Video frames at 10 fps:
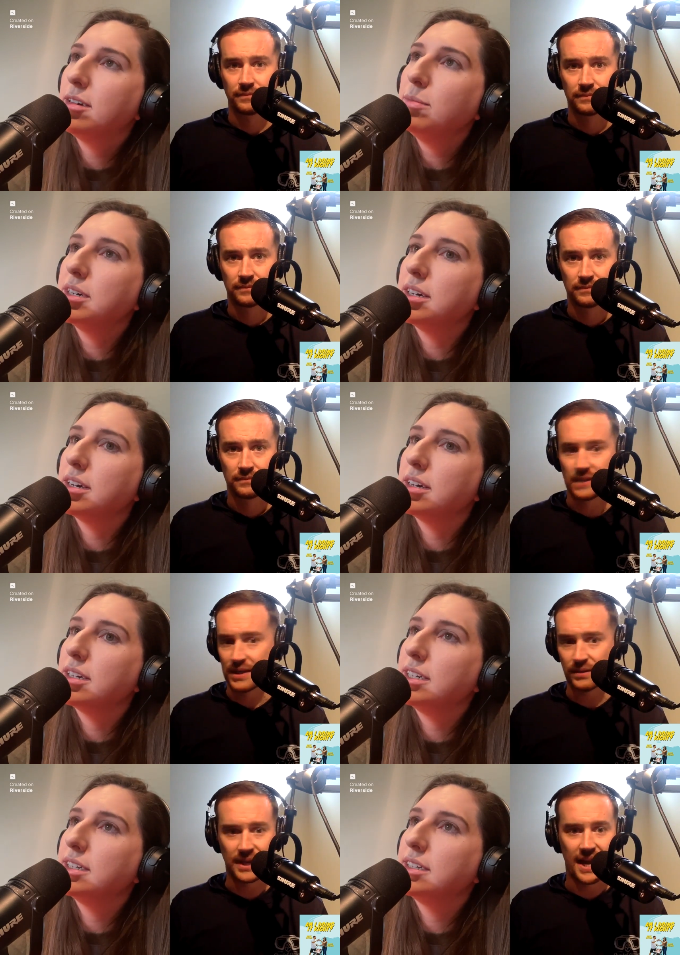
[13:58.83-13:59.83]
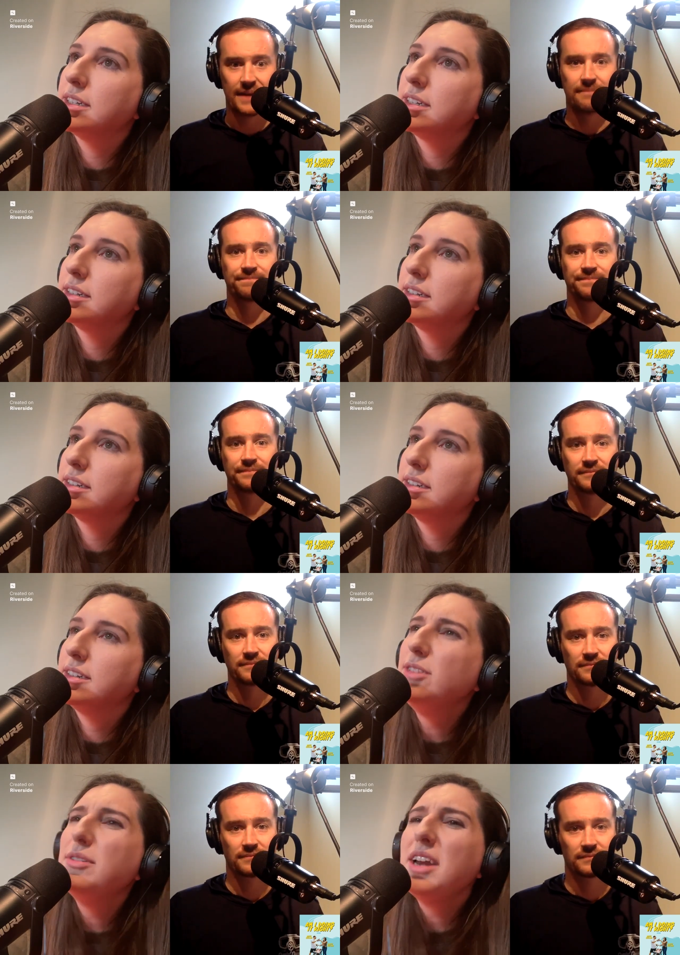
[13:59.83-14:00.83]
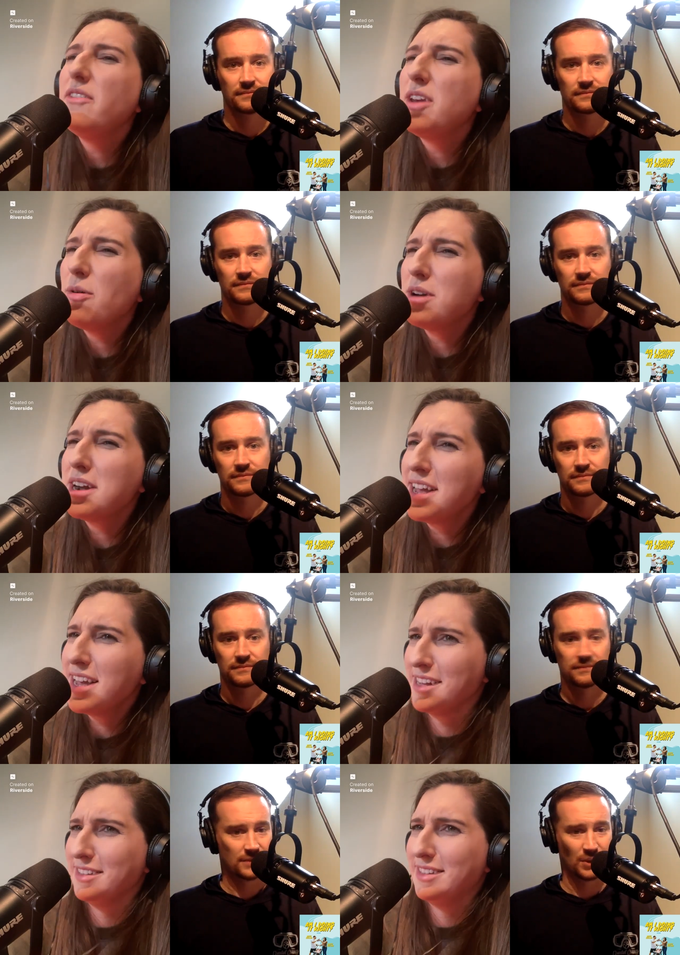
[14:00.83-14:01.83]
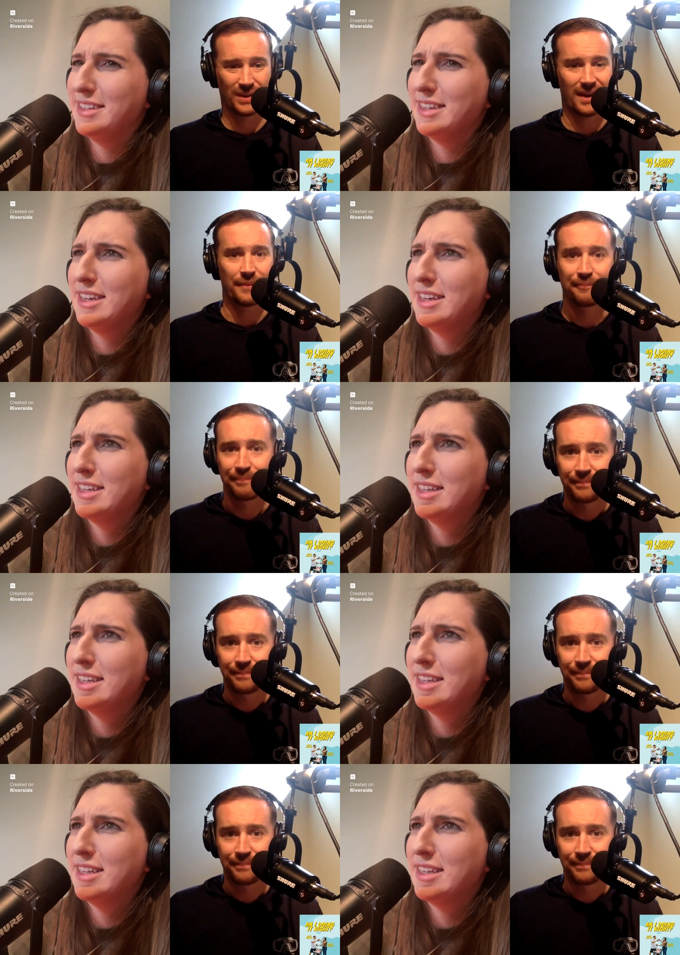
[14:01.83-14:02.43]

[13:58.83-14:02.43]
Speaker 1: Come on. deal denied.
Speaker 2: You didn't even know what it is. Don't
Speaker 1: care.